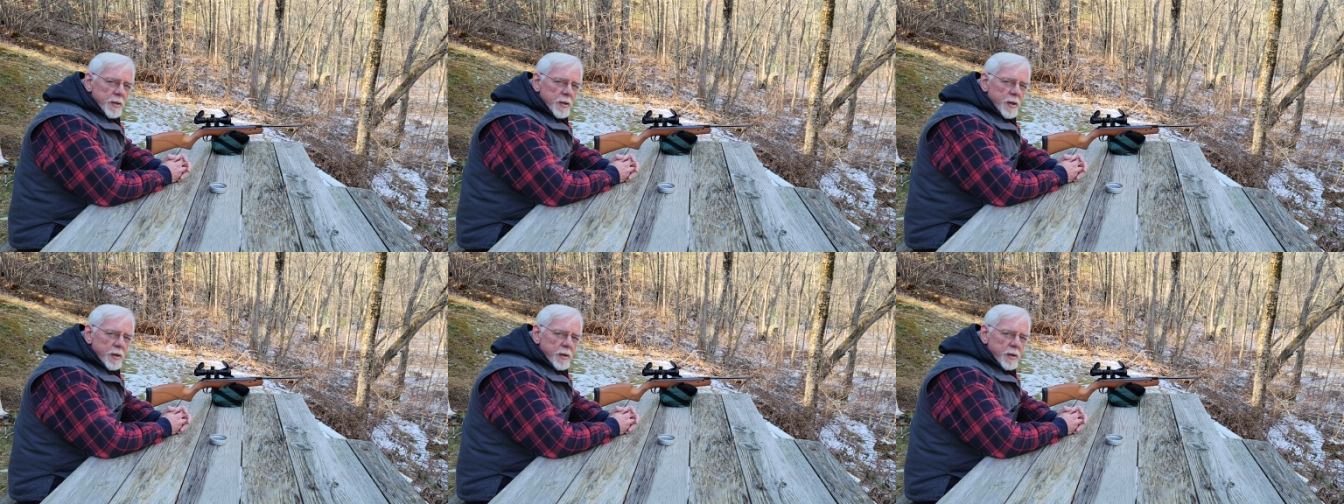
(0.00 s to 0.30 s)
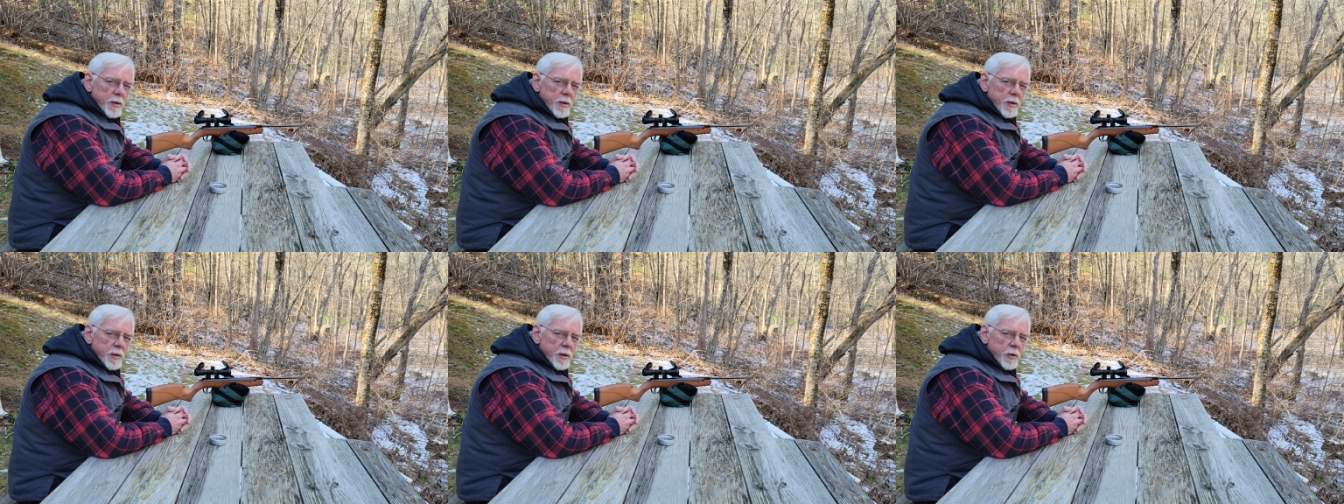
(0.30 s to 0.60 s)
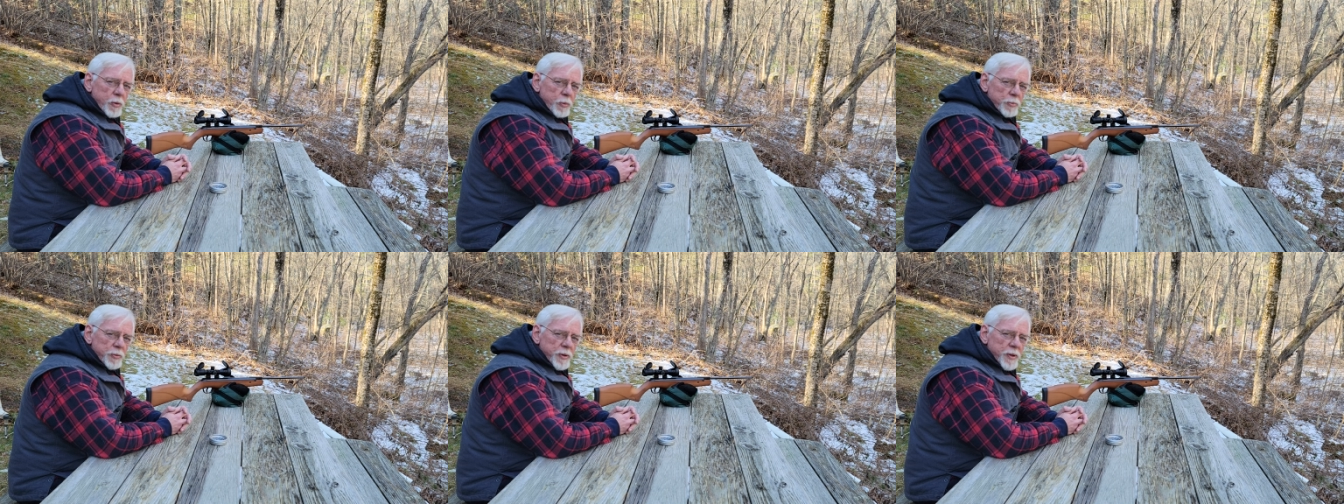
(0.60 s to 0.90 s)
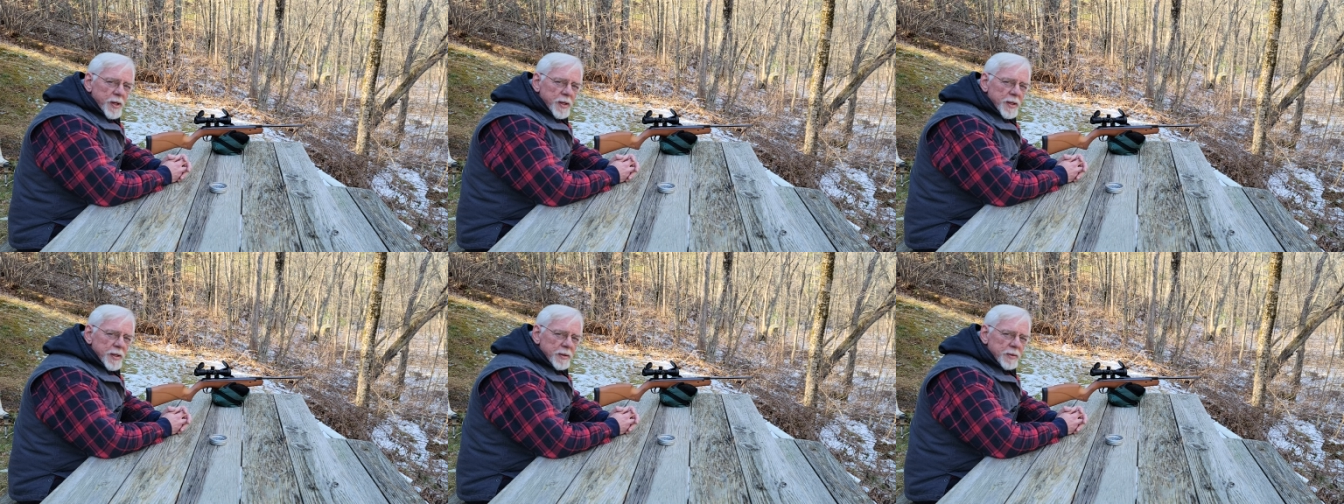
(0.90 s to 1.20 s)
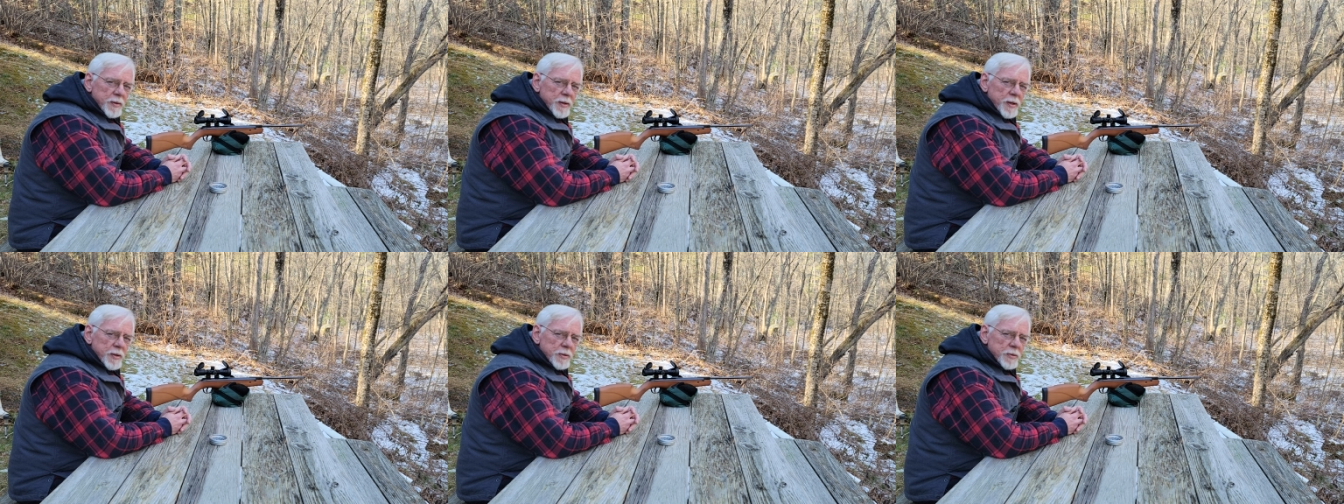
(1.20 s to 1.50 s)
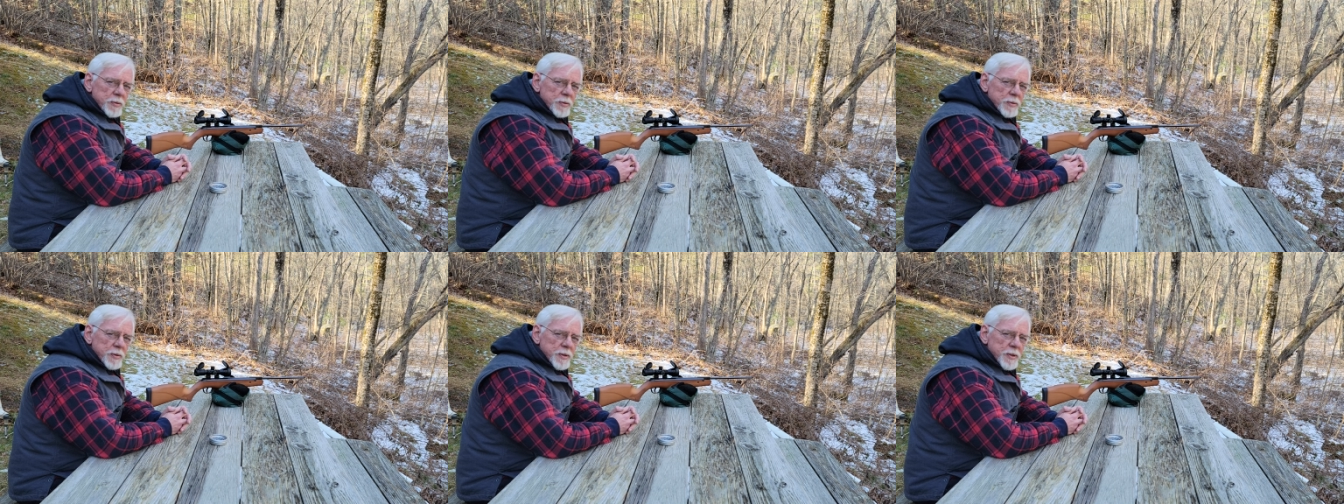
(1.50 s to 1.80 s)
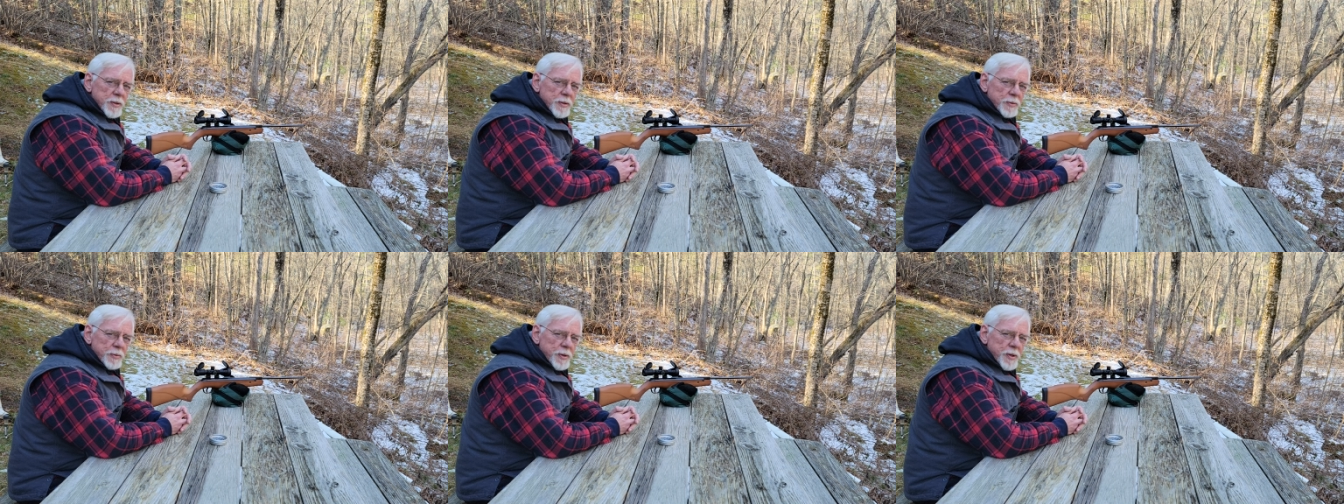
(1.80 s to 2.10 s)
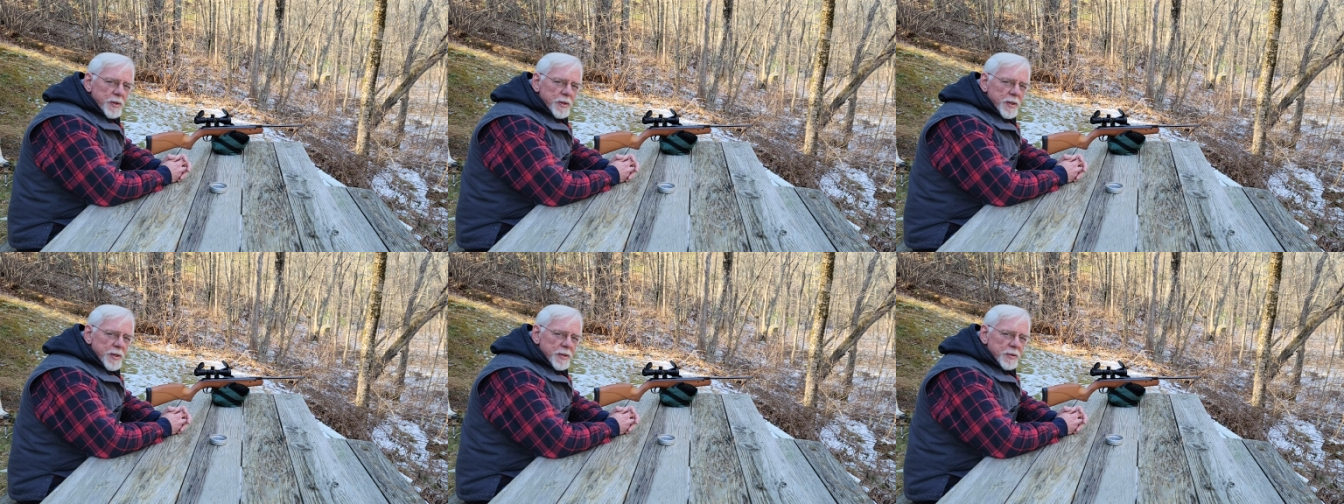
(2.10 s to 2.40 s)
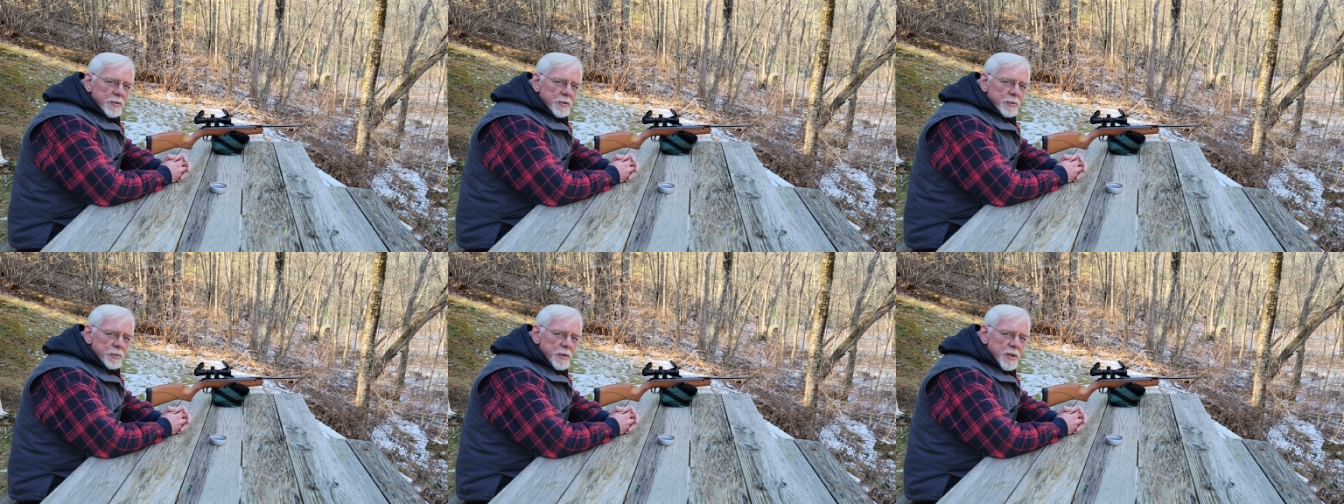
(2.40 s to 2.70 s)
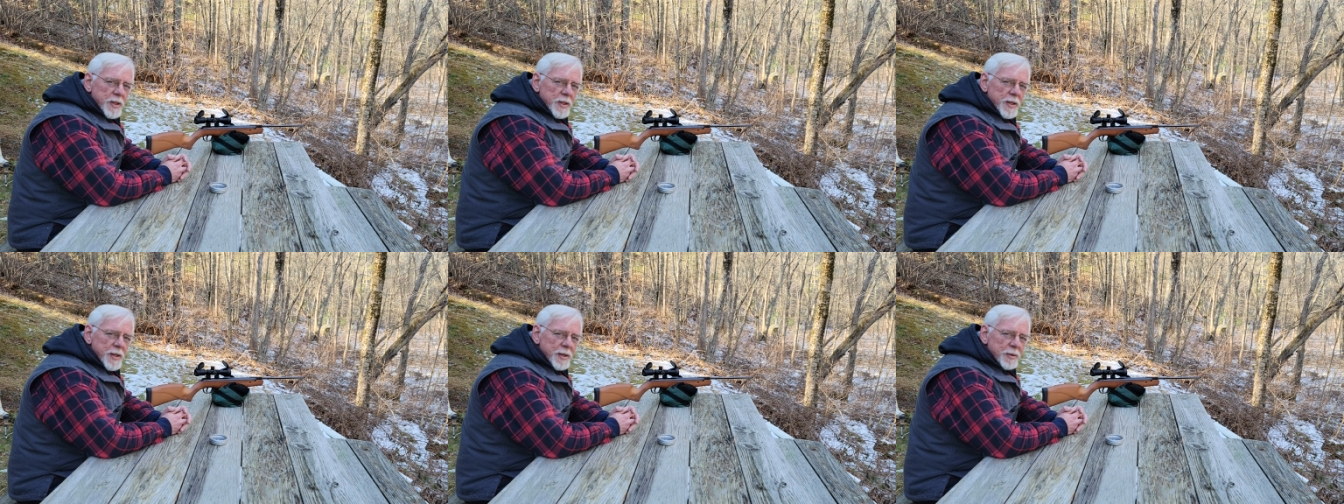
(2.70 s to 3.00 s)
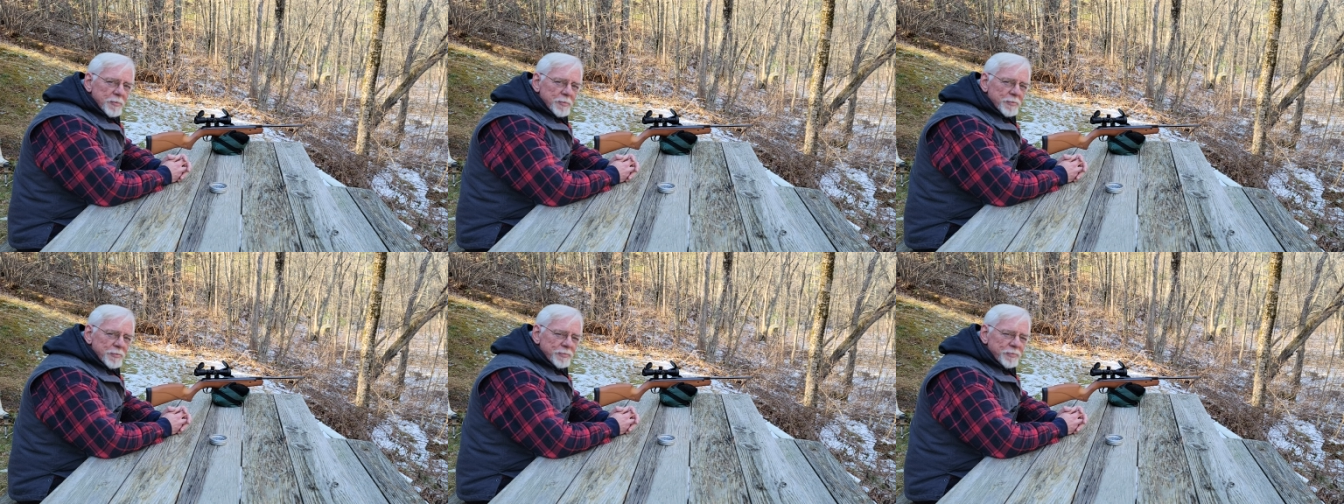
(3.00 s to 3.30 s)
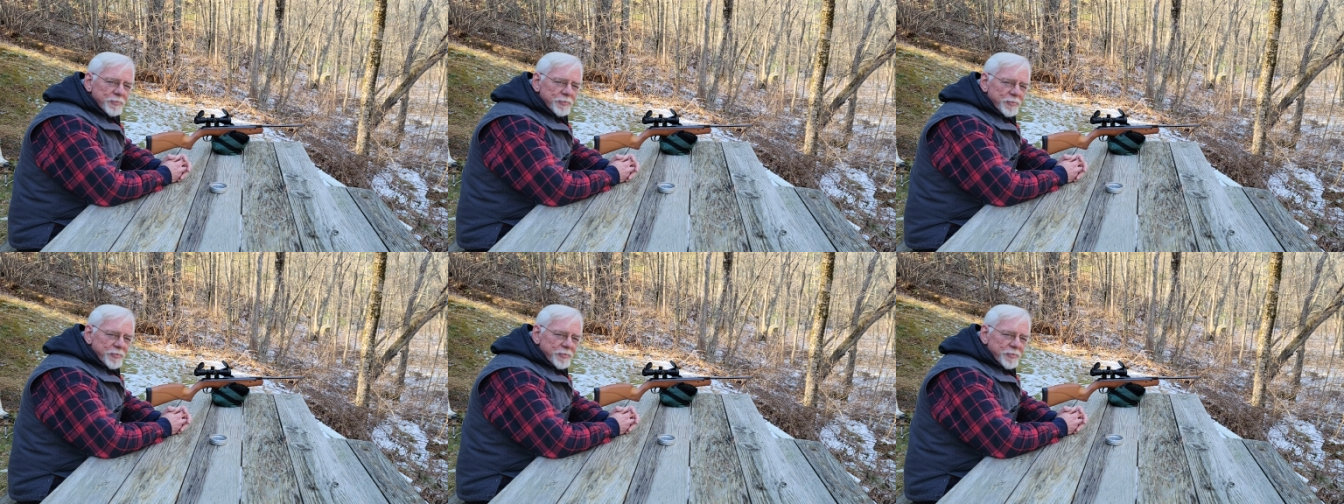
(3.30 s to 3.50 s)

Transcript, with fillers: Uh, I hope you like it. I certainly do. I think it's a great name.